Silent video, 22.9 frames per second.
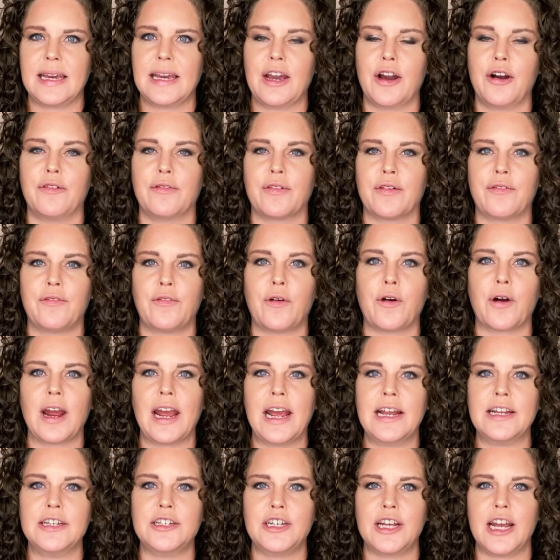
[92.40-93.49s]
over 4
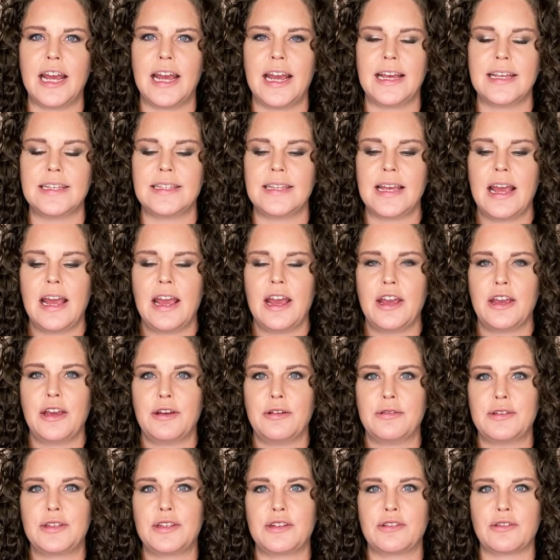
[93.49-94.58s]
inches,
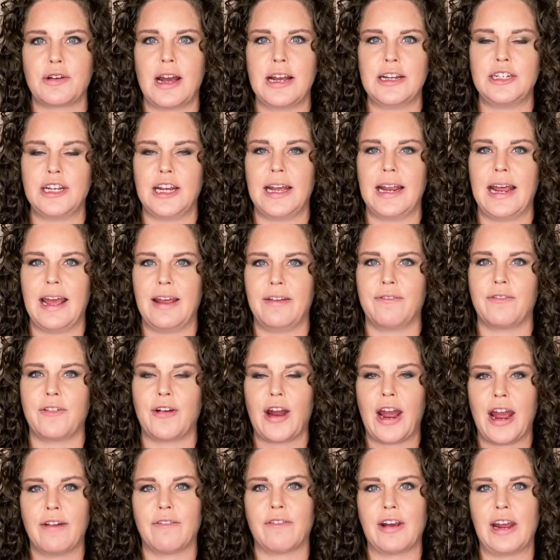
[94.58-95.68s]
you stretch it, and for
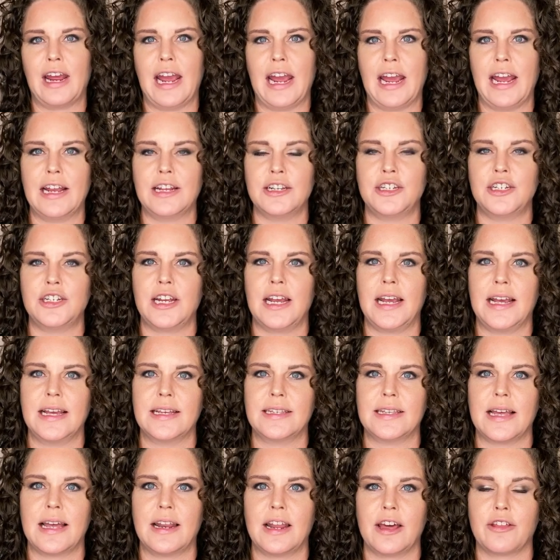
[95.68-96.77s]
every inch
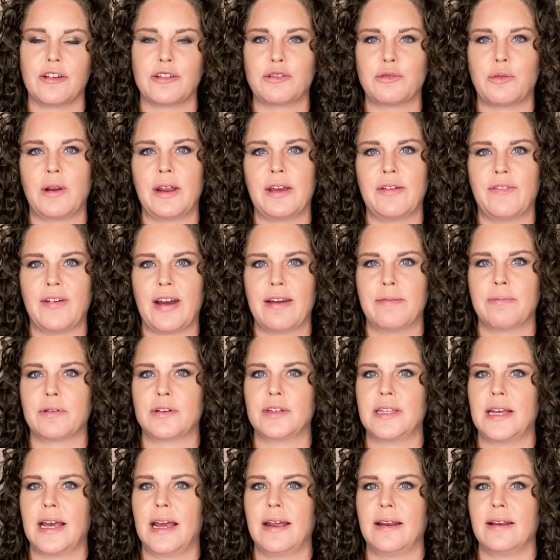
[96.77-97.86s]
is another
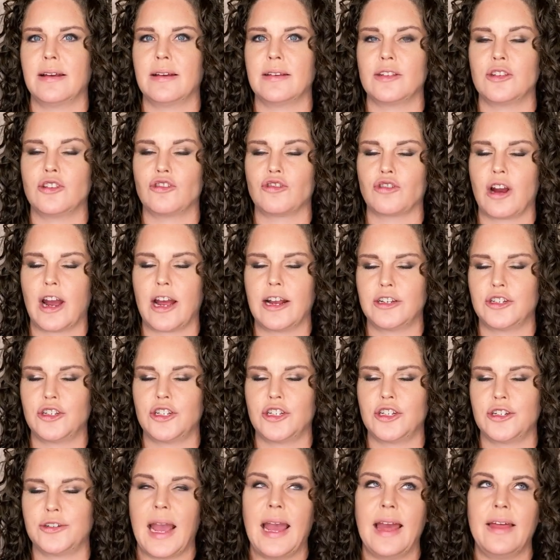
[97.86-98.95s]
25%
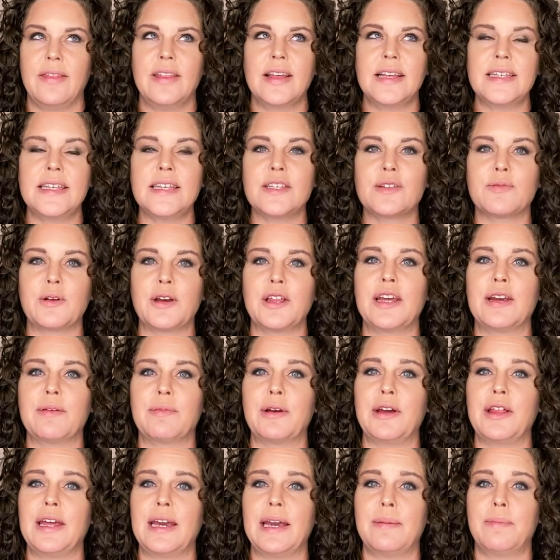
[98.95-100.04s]
stretch. And this is really,
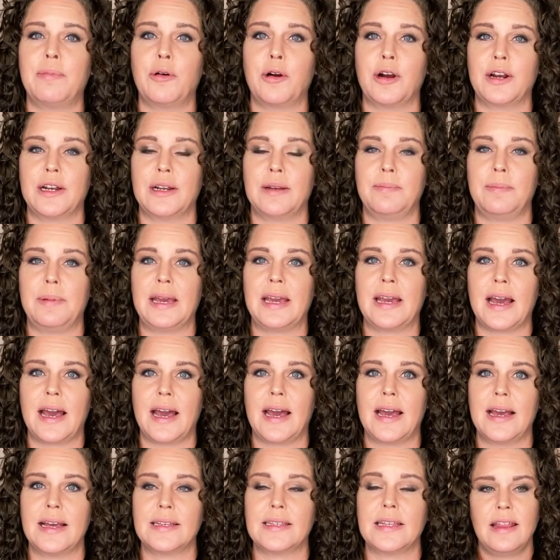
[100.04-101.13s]
really important
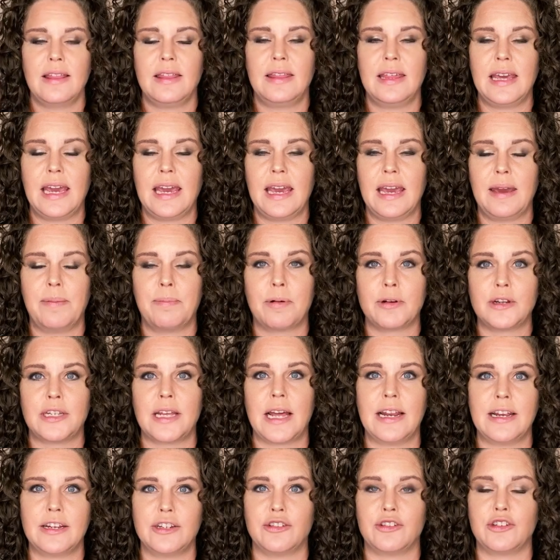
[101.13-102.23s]
because the
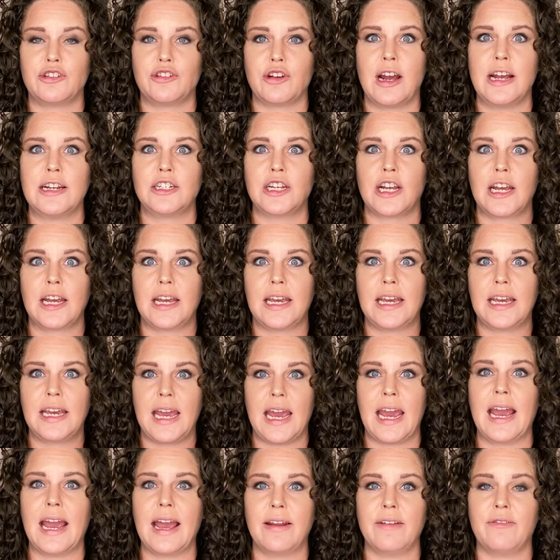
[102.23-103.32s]
percentage of stretch
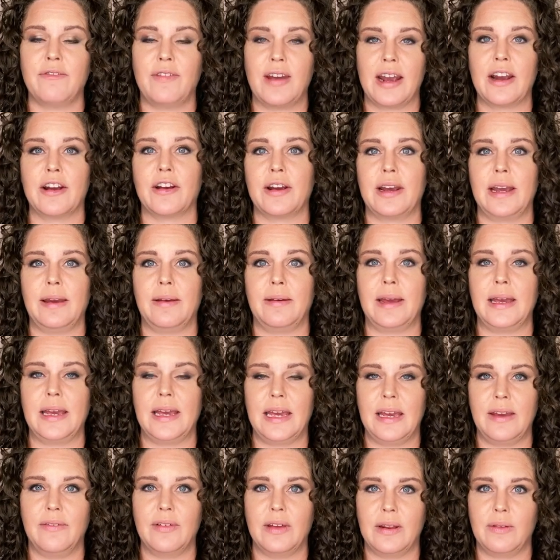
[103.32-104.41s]
can vary
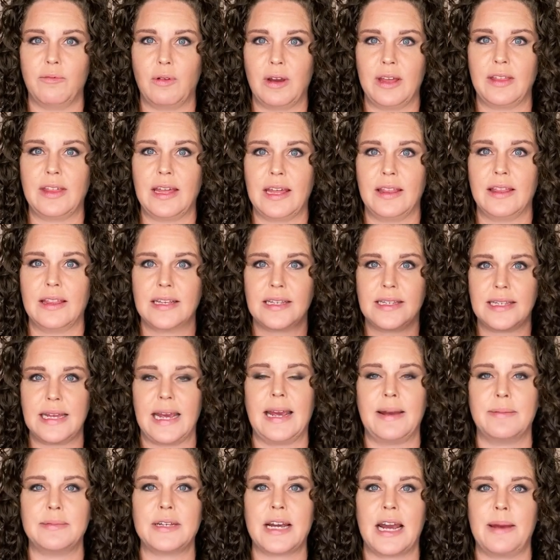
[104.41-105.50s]
even within the
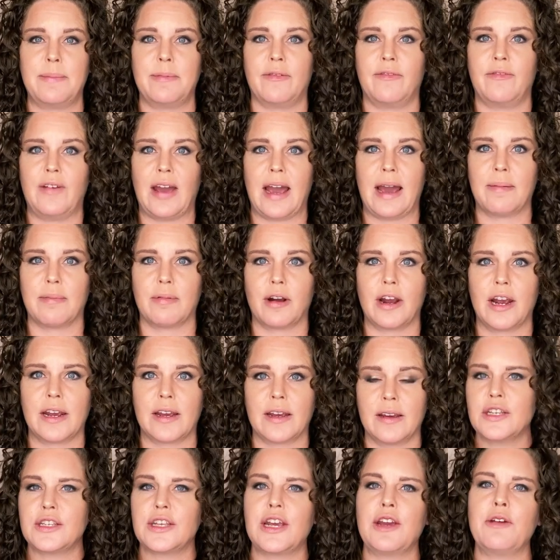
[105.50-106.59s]
same type of
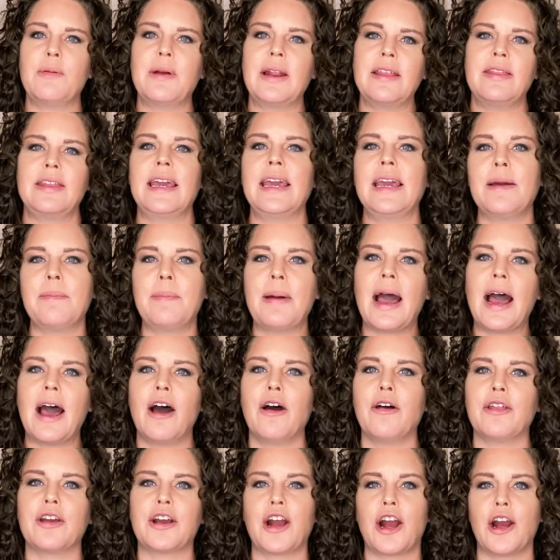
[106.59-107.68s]
fabric. So you want to think
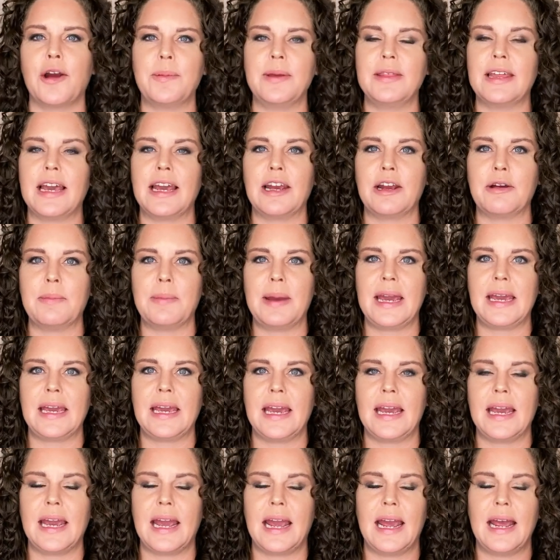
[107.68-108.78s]
about the garment that you're
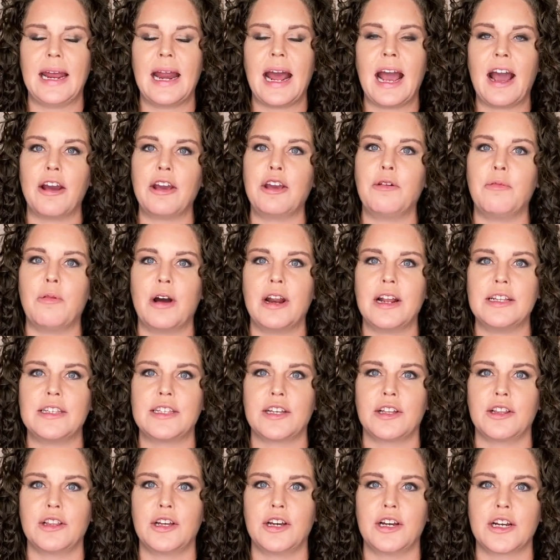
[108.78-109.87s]
making and how you want it
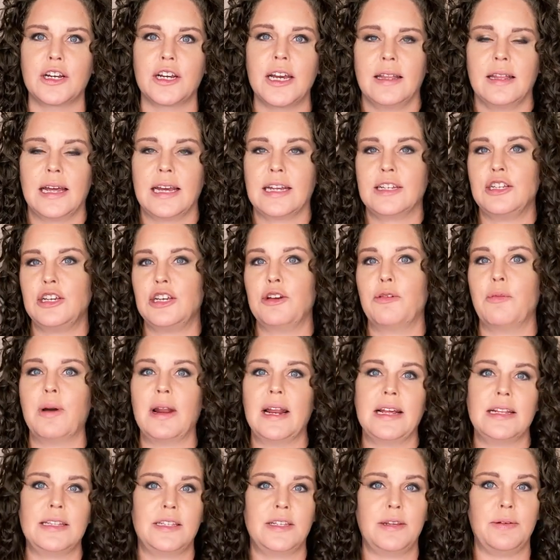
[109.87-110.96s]
to look. Like, do you
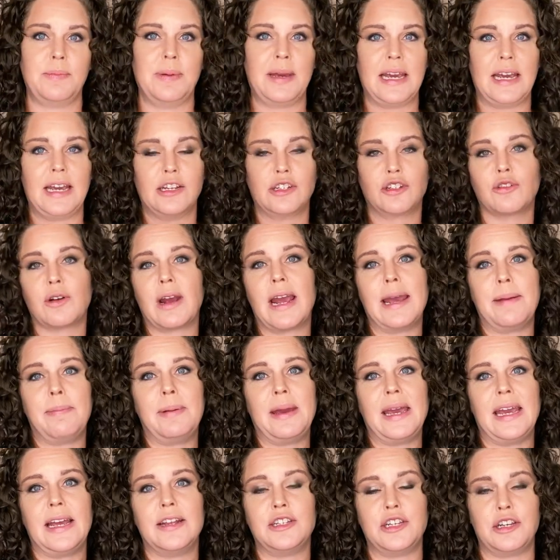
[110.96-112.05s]
want it to be
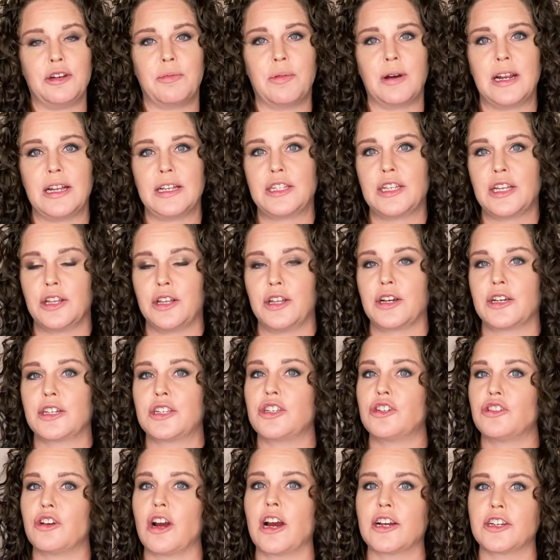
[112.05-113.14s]
drapey? Do you want it to look
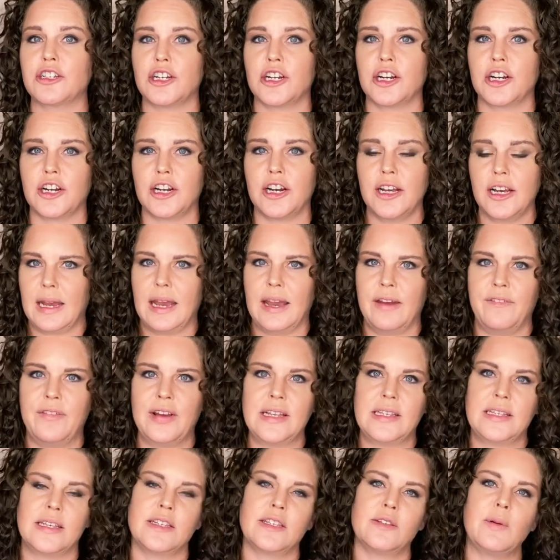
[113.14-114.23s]
structured? If
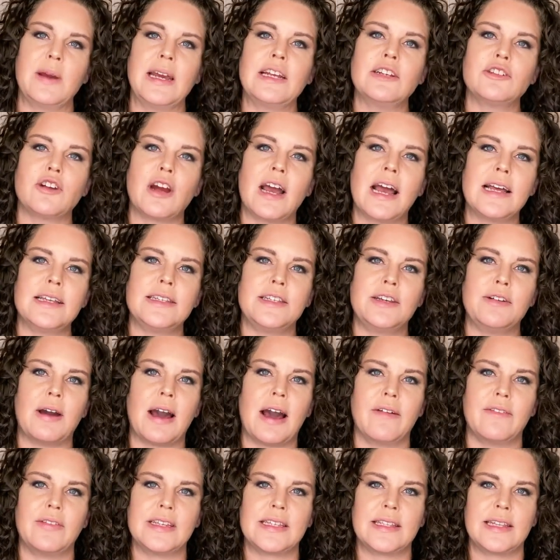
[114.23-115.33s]
it's a swing dress, you
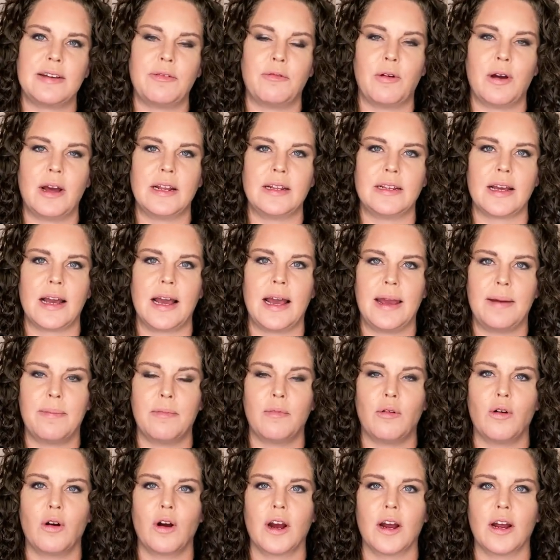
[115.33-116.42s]
obviously want a
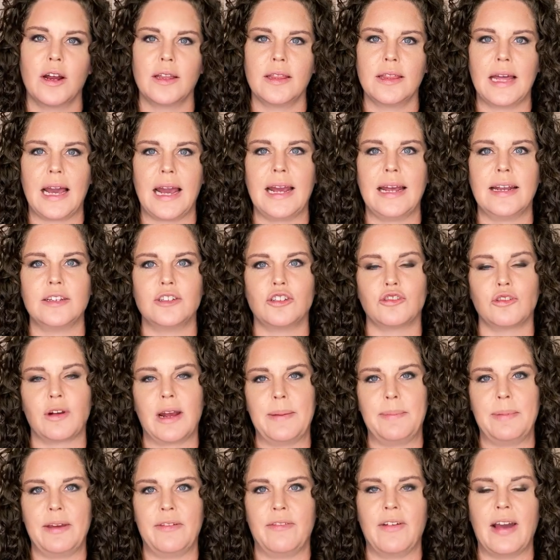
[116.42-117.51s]
more light
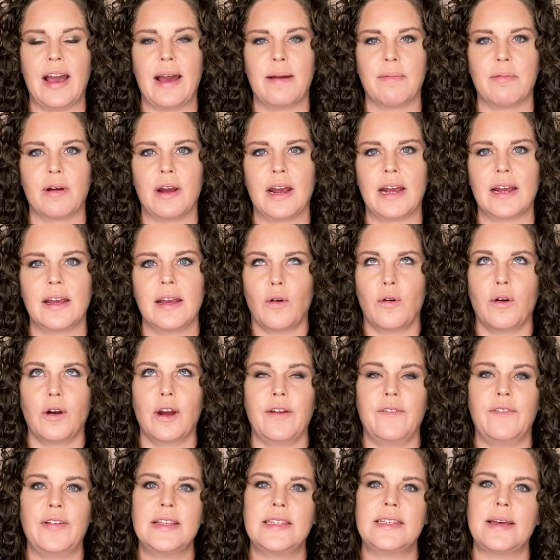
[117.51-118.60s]
drapey fabric. Or
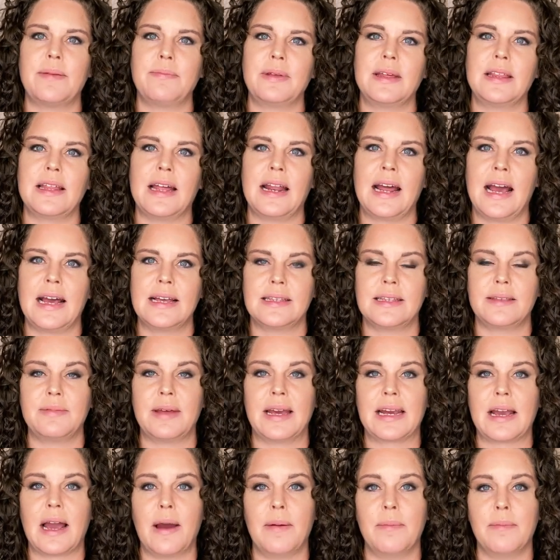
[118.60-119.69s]
if it's something that has
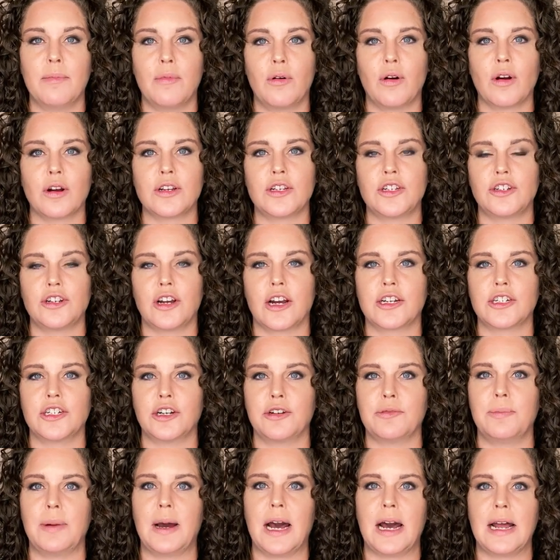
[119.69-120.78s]
like a more
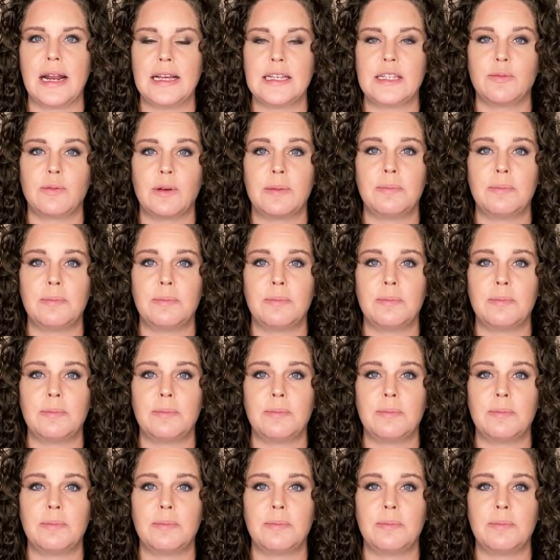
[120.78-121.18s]
structured bodice with